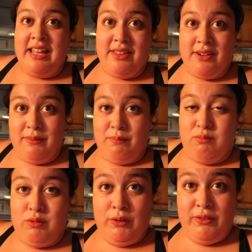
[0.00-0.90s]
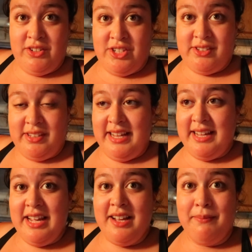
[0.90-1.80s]
the roof was just
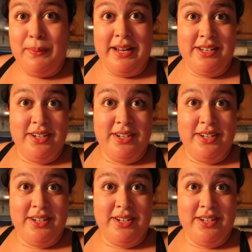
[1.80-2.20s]
leaking, but it